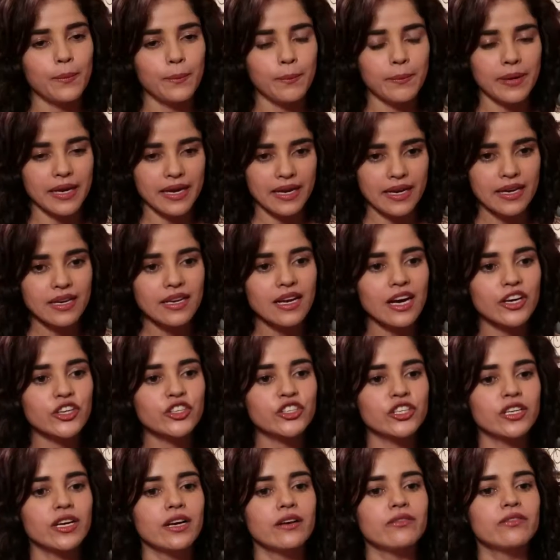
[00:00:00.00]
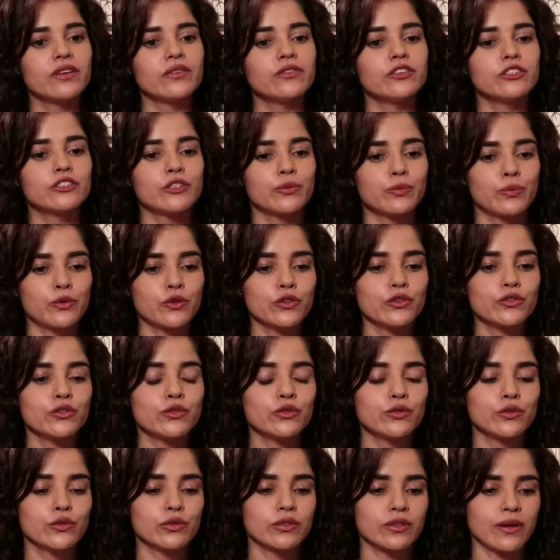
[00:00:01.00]
me and Akshay, we were supposed
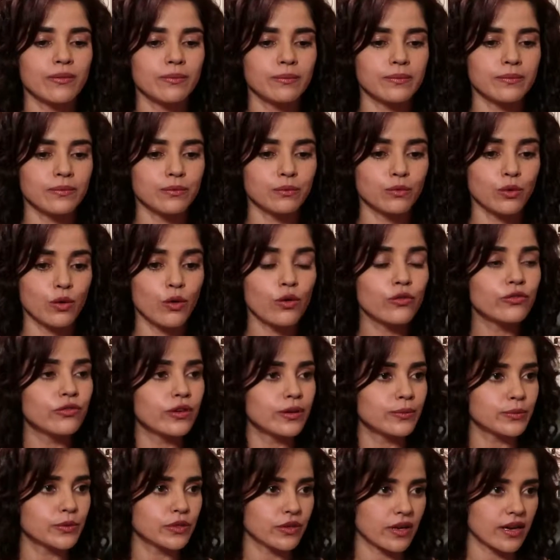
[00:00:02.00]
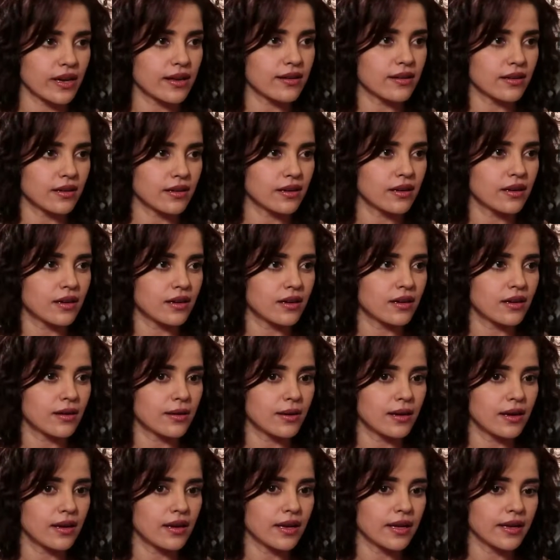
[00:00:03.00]
to do some more film together,
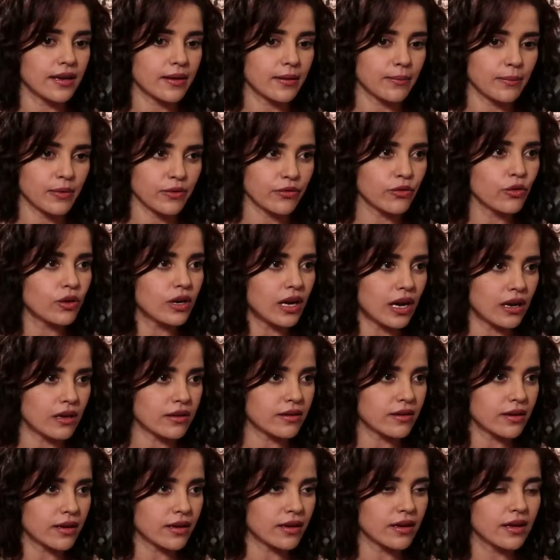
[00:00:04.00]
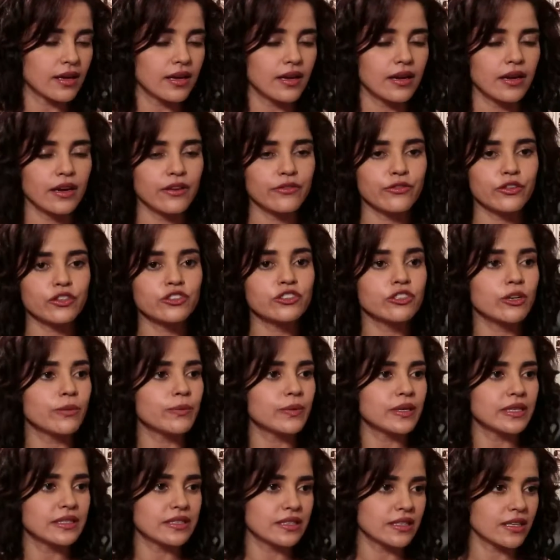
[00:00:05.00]
mm. uh, like before Laal Rang. Mm. And for
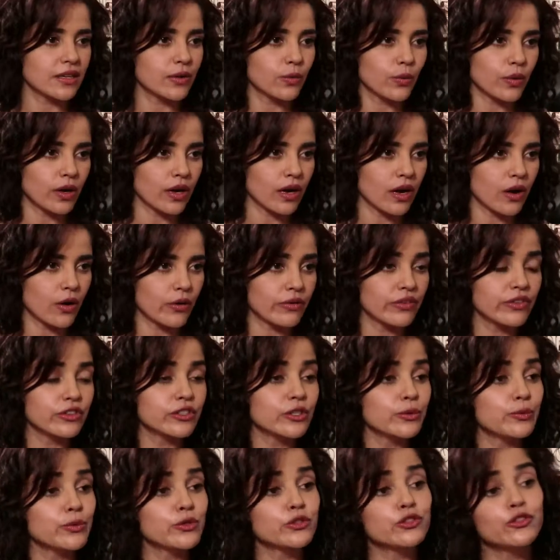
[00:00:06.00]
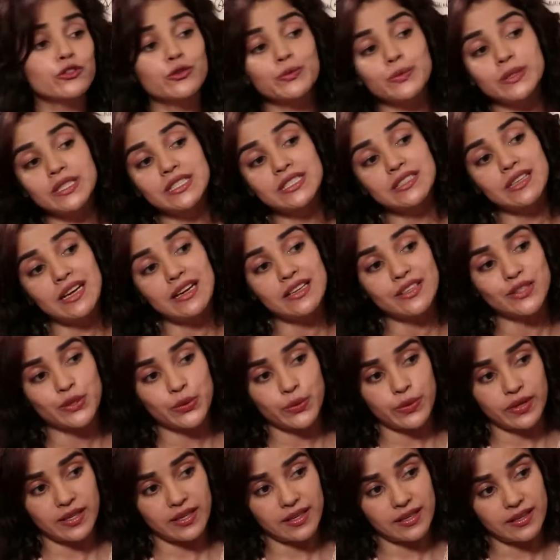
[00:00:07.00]
some reason, it didn't work out. We were supposed to do pizza as
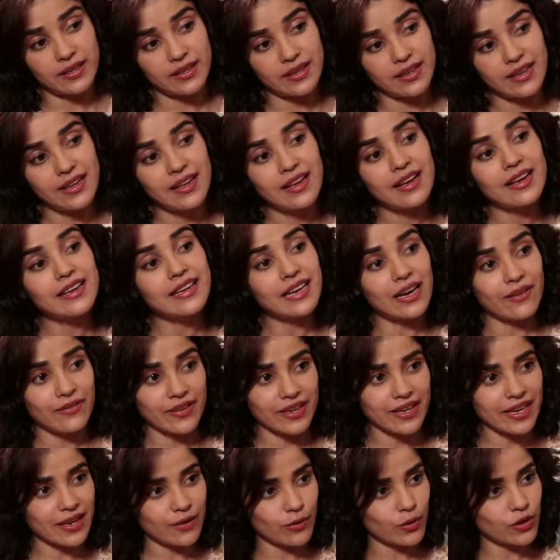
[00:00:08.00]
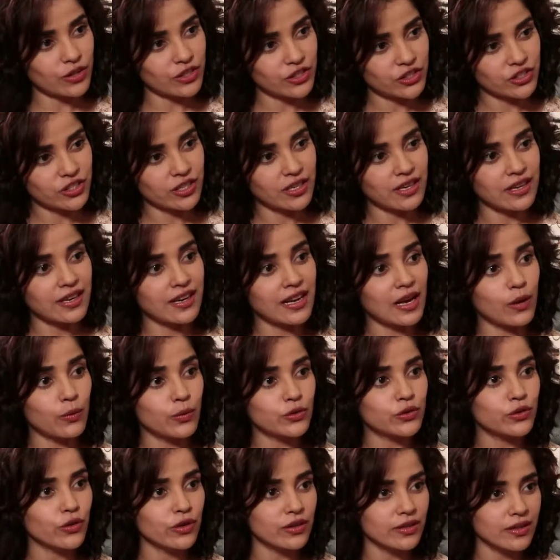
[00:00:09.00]
well. Oh. Yeah, we gave audition, and I
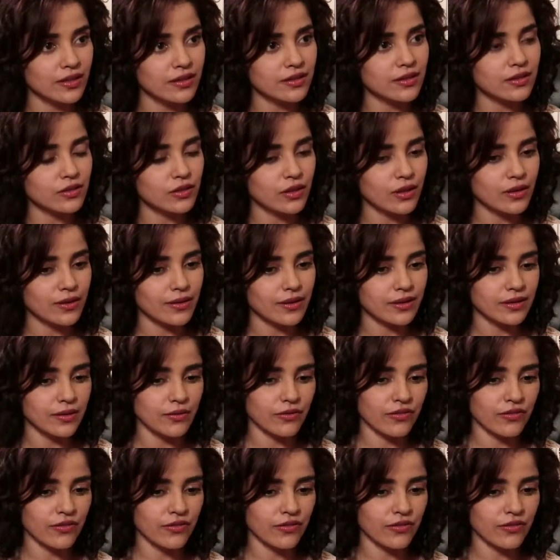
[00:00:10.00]
was on the in the, in the